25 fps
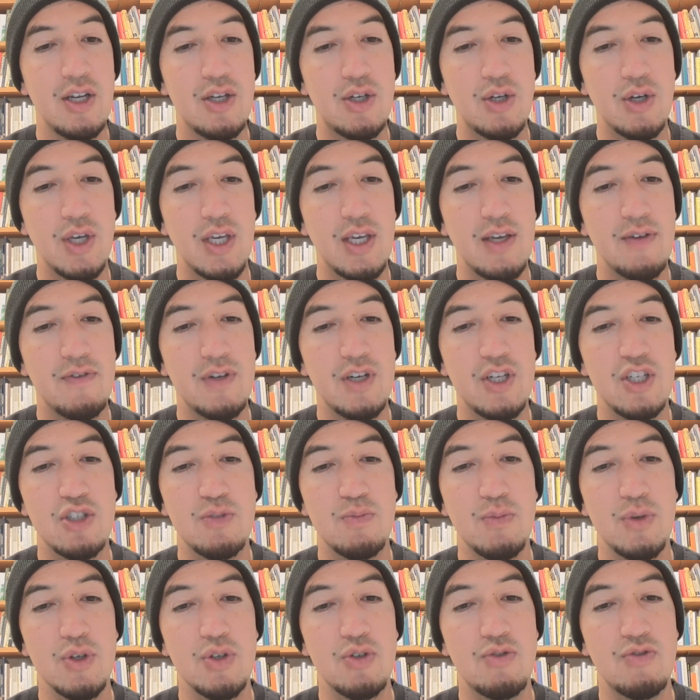took even
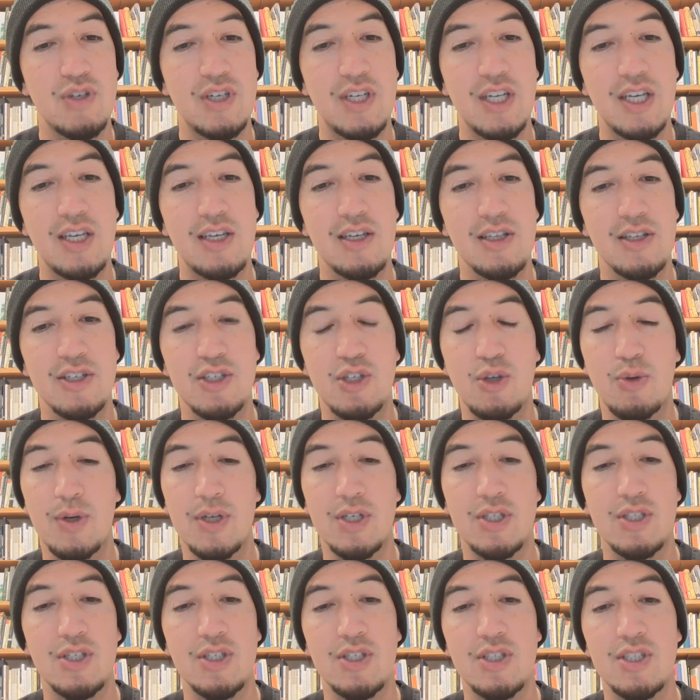his most ridiculous
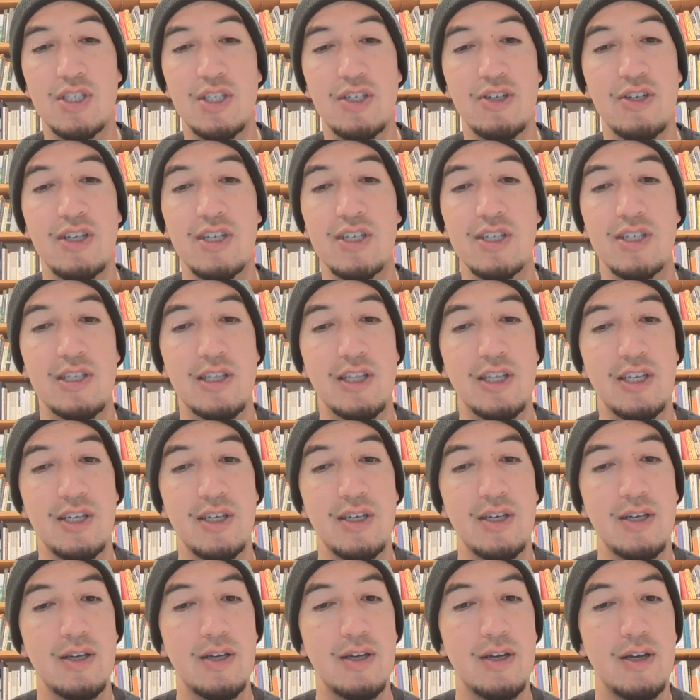questions
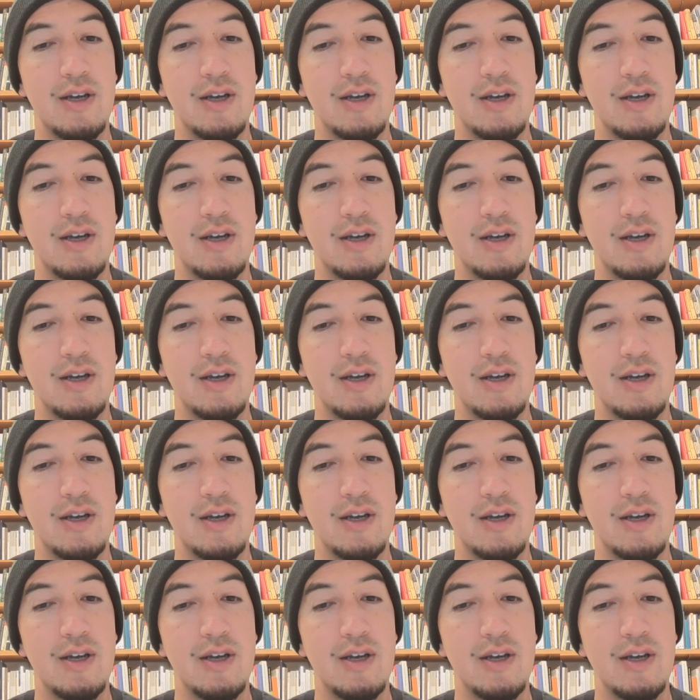seriously.